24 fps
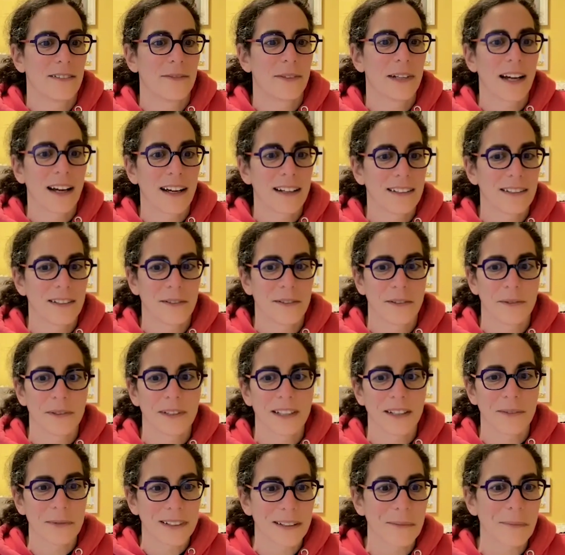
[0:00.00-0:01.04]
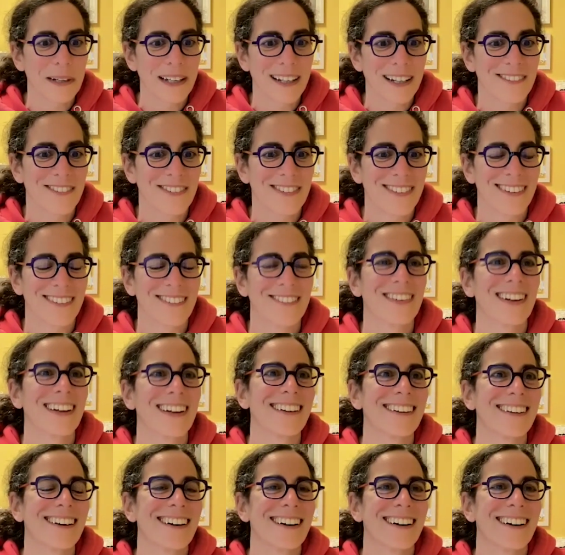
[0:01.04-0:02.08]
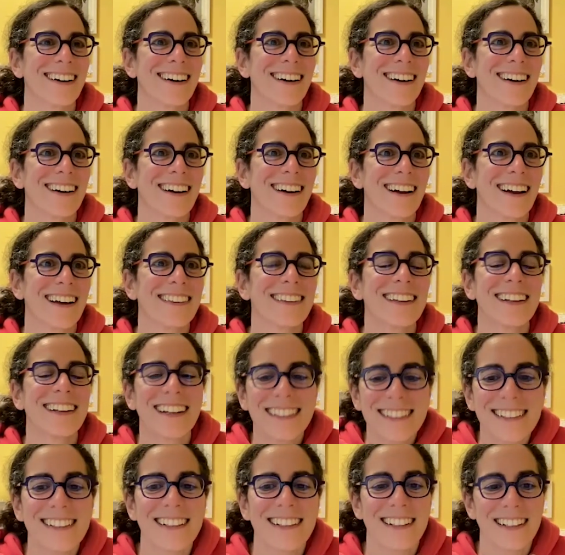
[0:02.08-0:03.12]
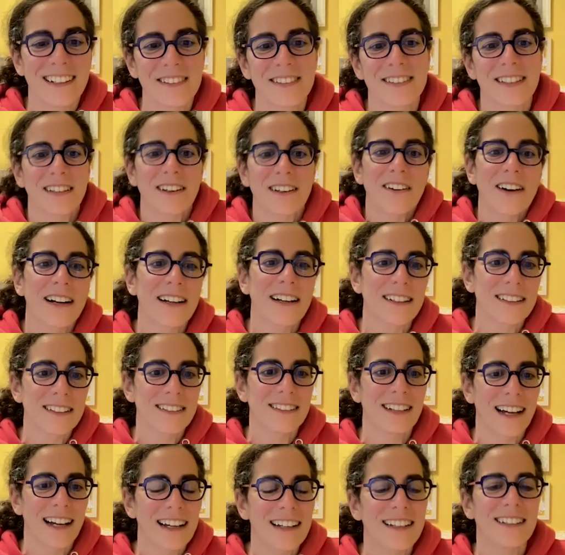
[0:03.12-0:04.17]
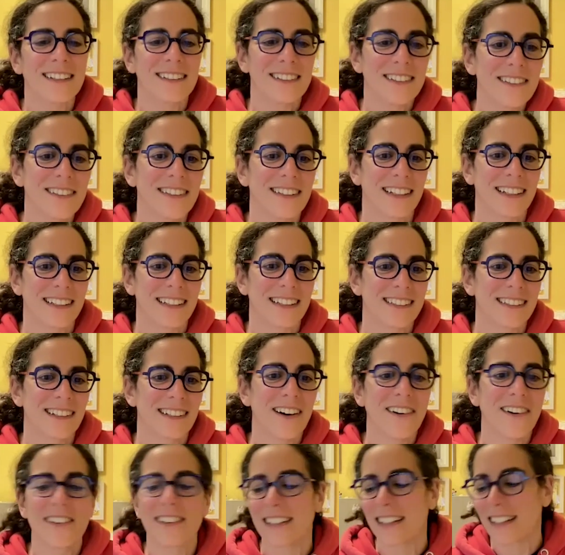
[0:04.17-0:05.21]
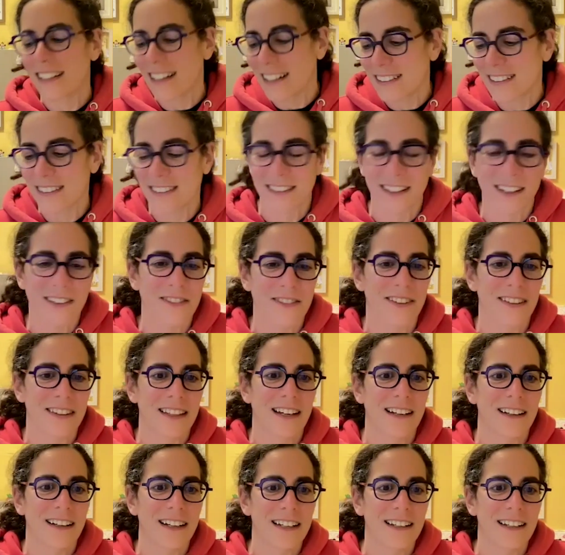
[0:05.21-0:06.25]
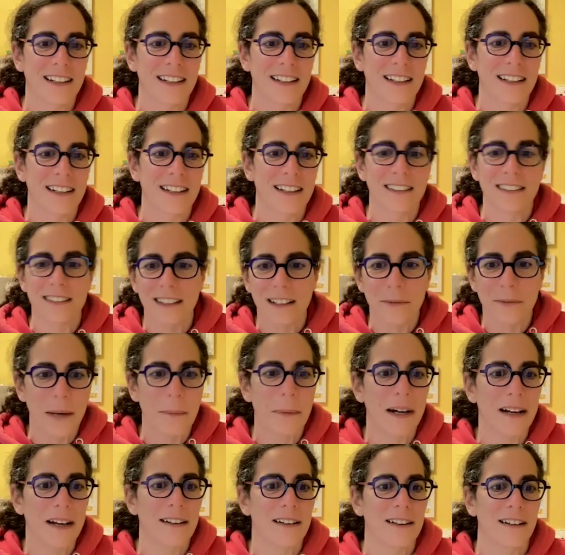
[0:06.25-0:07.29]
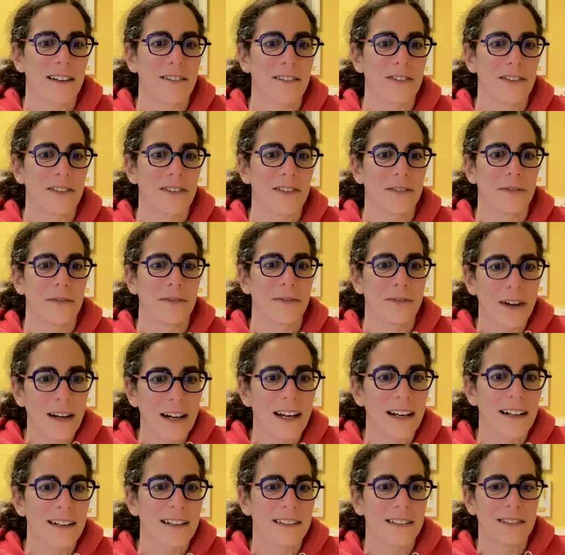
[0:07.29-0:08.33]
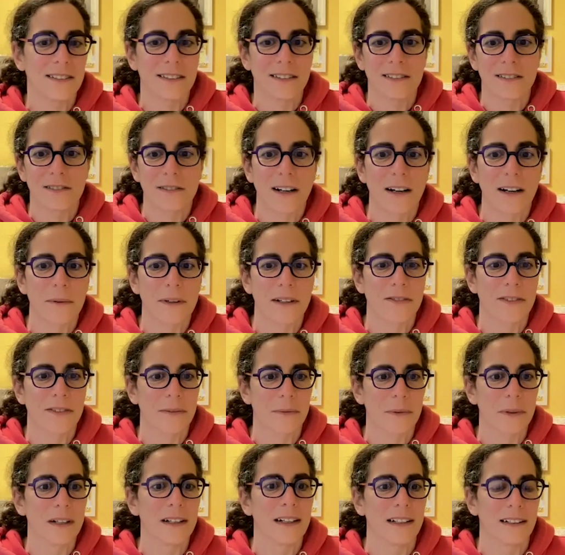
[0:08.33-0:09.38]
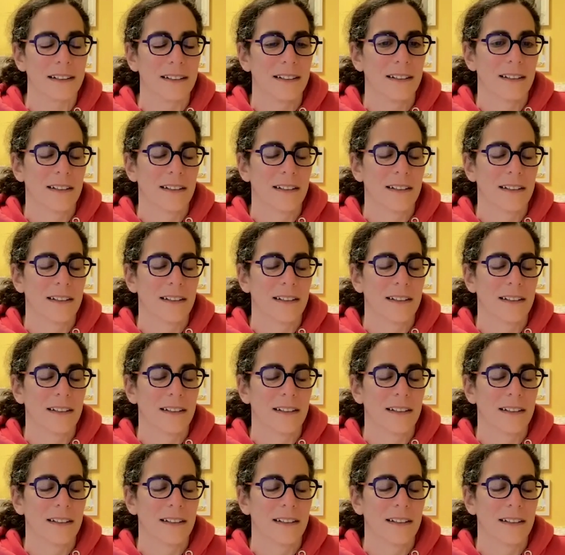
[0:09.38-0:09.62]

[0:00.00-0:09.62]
It was like really painful. And then I did it and I was like, oh, I can do this, And then I discovered that like it's like way better if you write because you get to draw whatever you want,